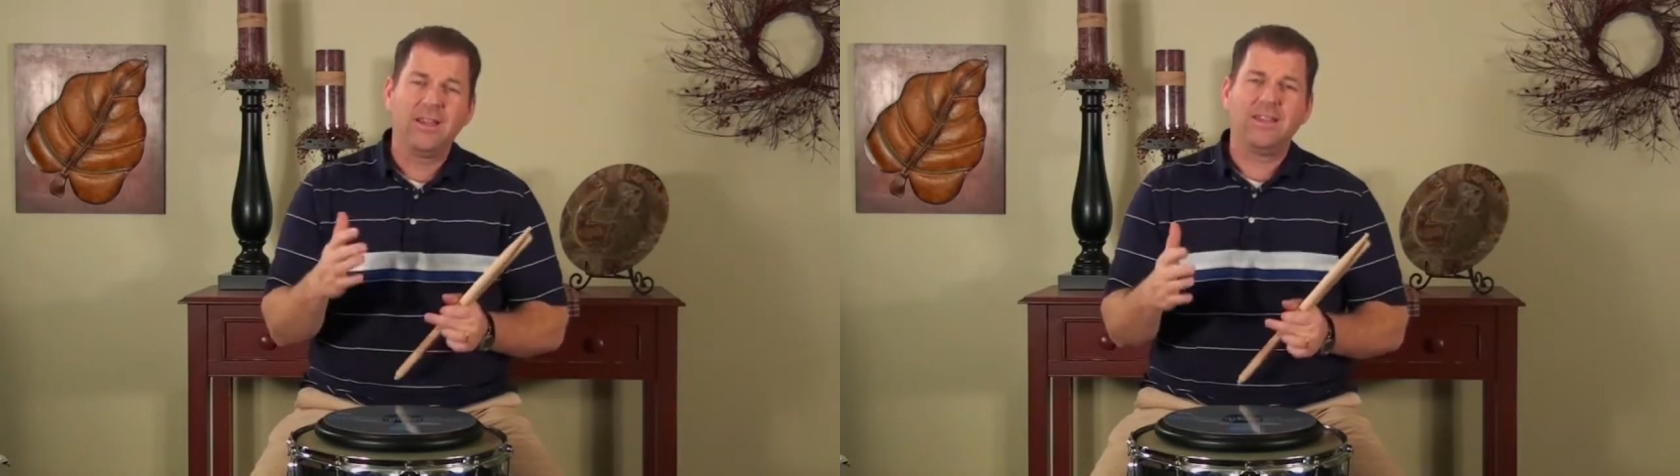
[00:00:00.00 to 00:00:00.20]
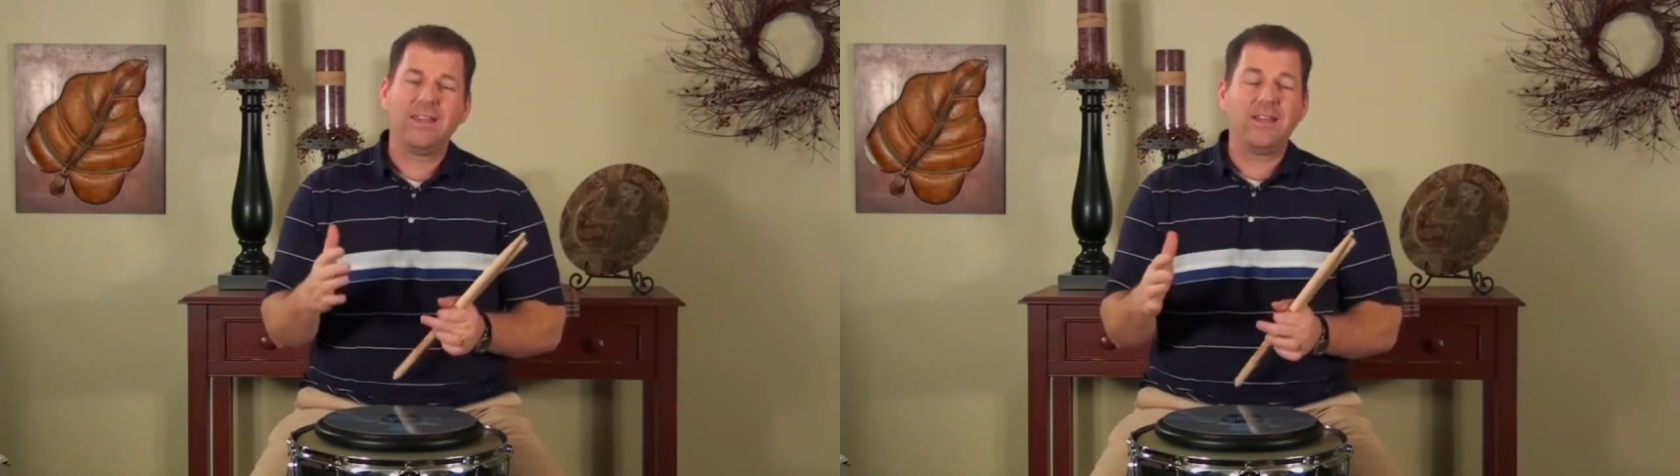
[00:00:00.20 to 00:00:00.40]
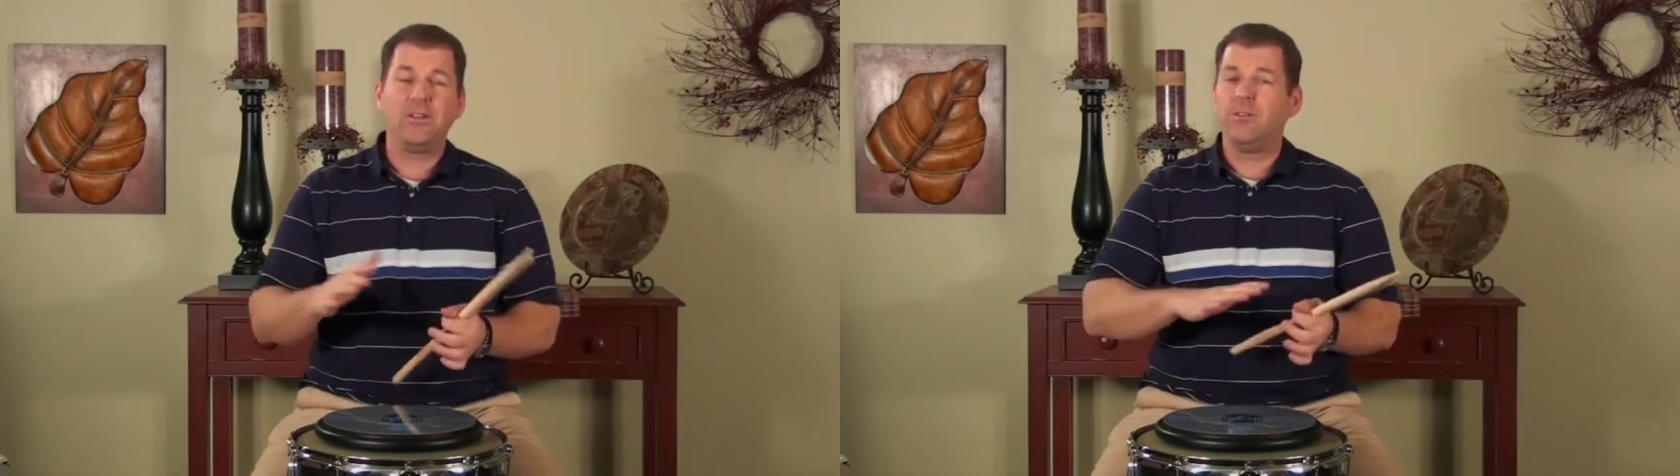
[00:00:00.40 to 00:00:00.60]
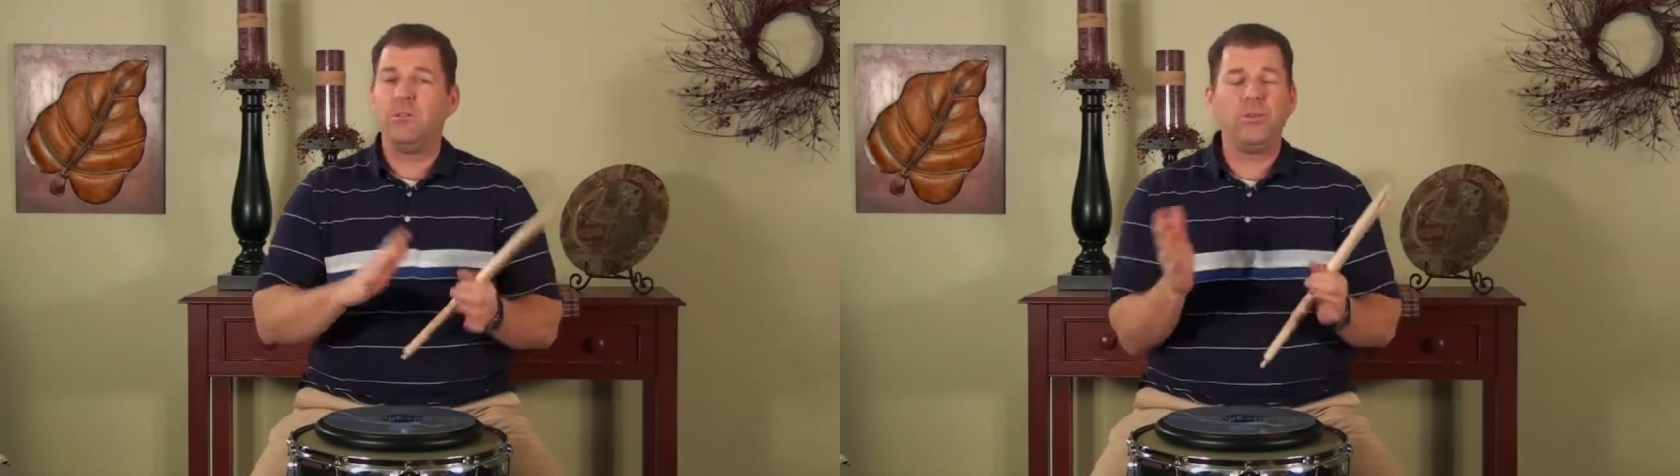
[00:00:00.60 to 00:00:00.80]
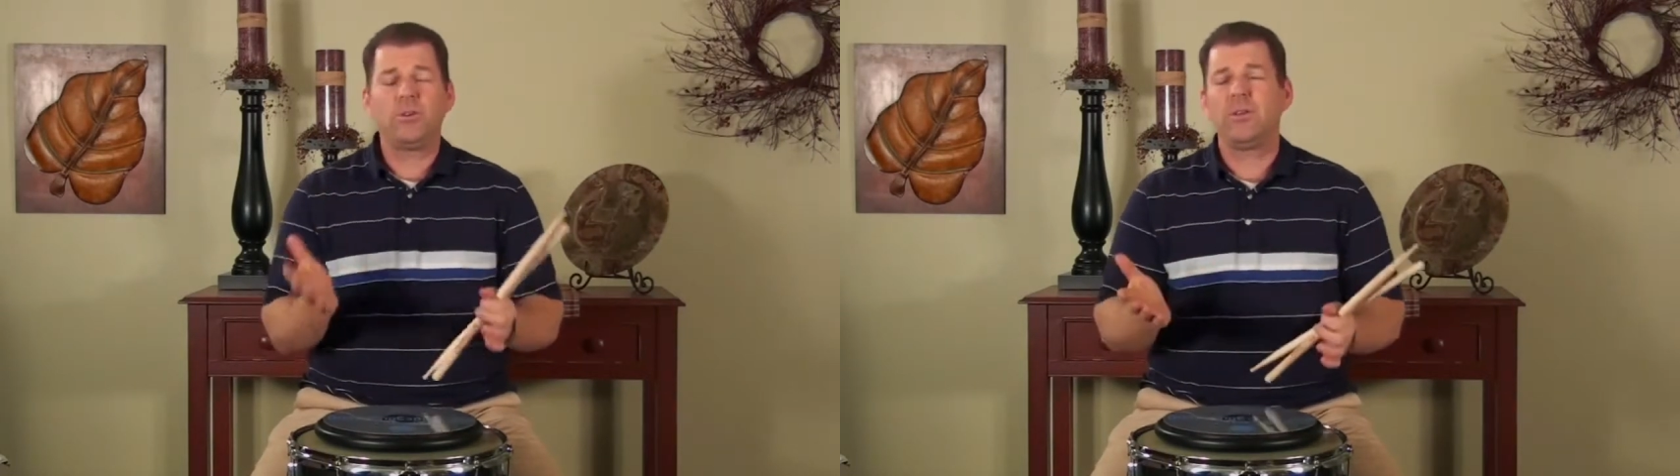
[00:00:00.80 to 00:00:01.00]
then
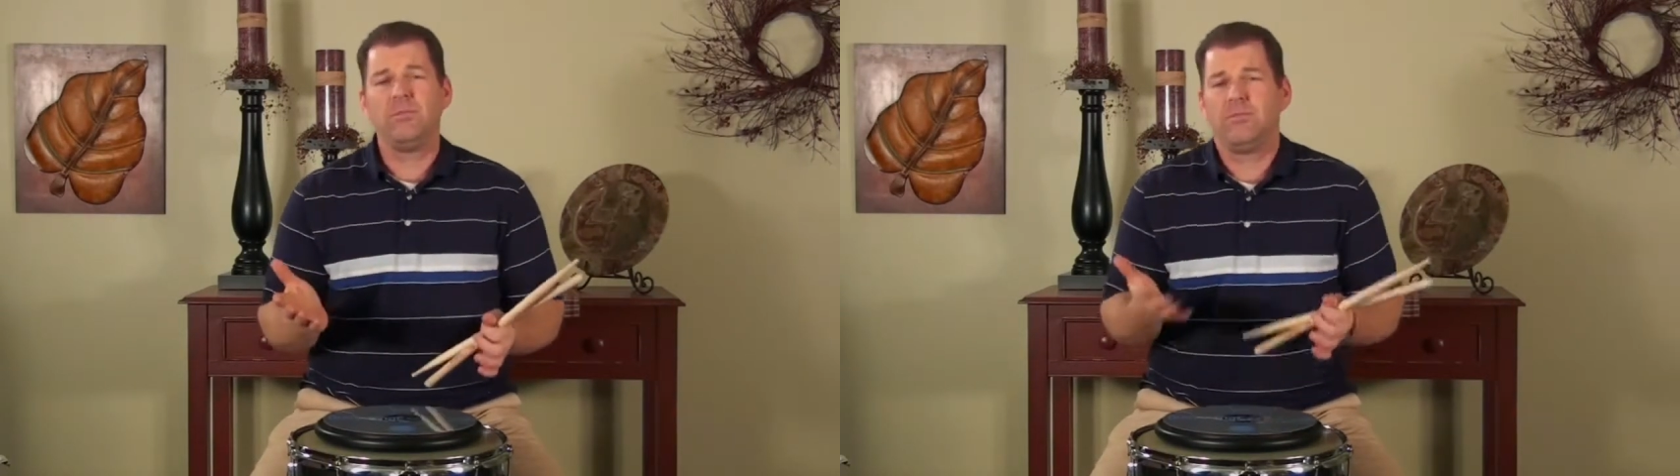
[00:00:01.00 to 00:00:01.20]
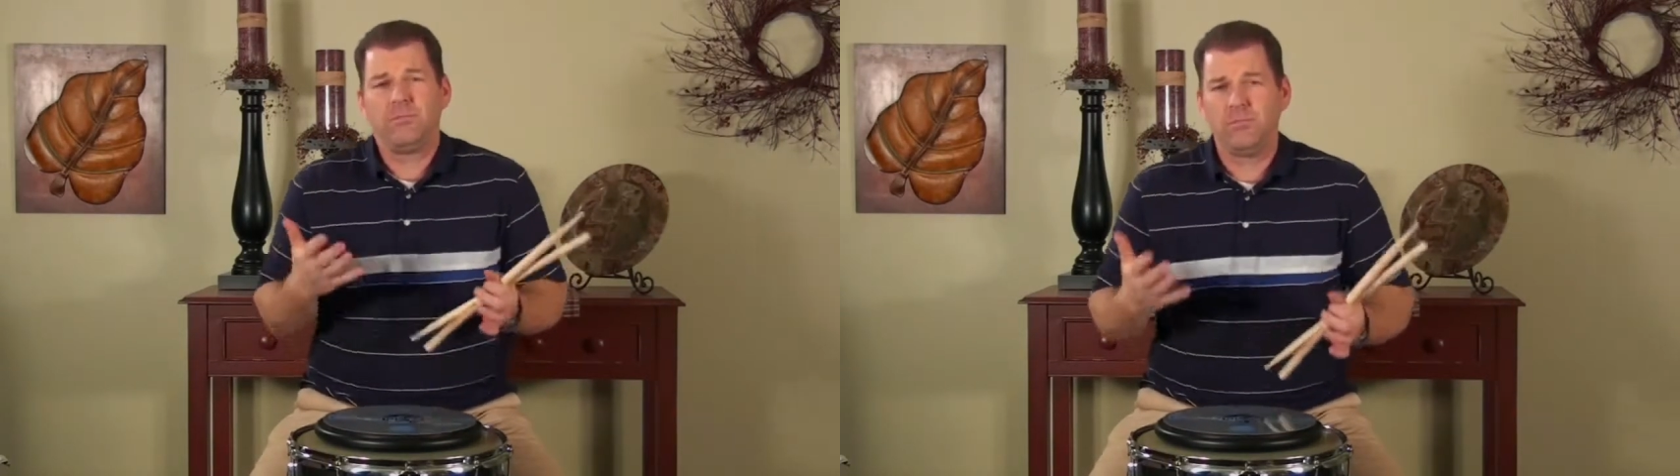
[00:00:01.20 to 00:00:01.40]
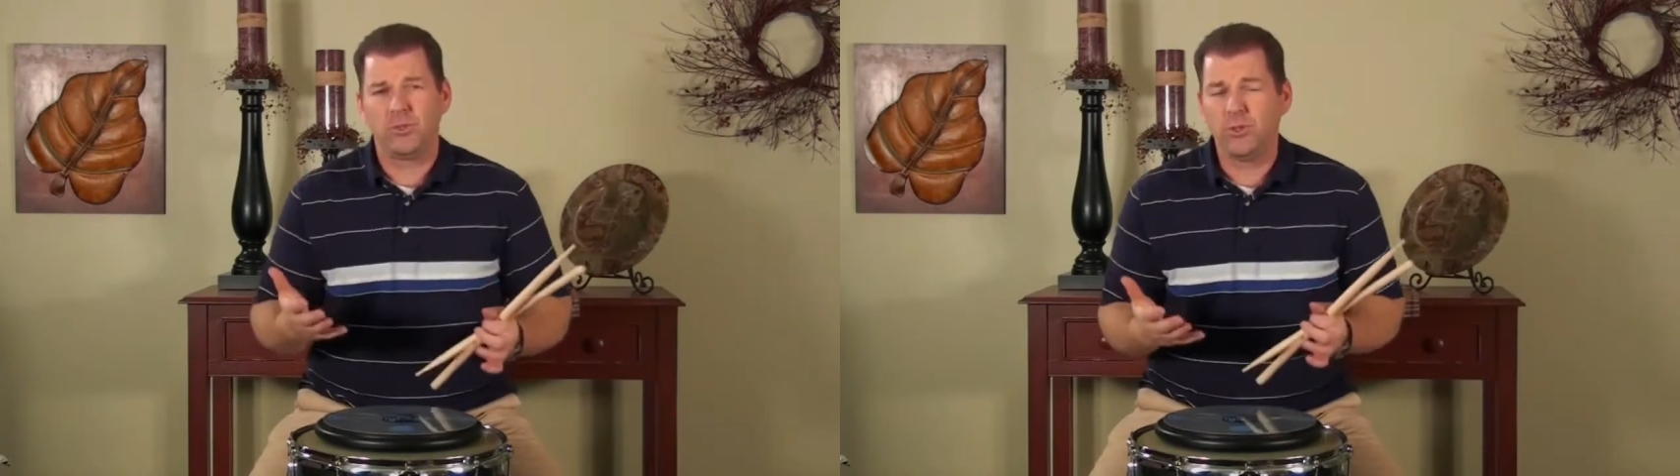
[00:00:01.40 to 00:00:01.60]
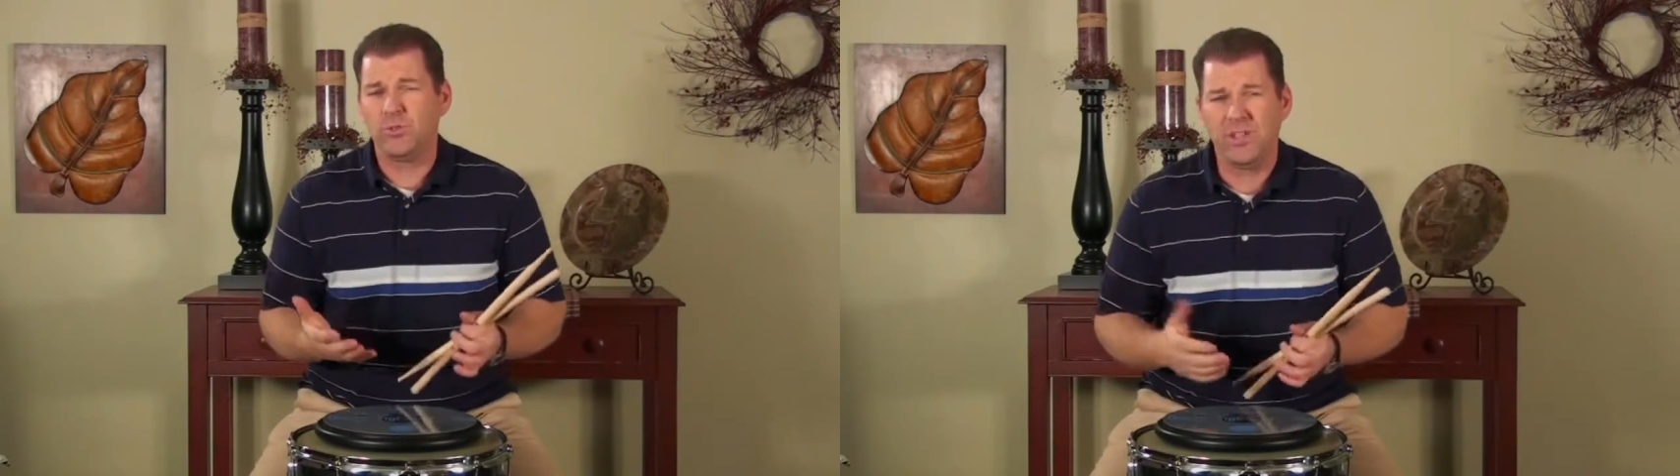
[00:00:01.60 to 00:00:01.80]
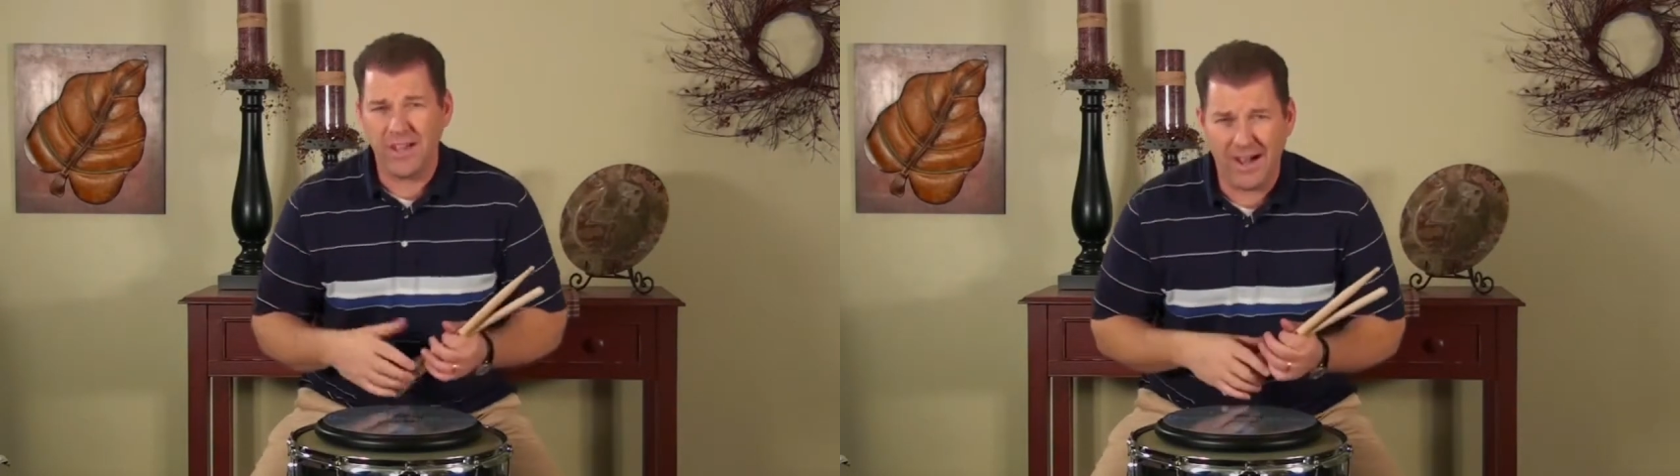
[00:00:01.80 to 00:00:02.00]
you can choose any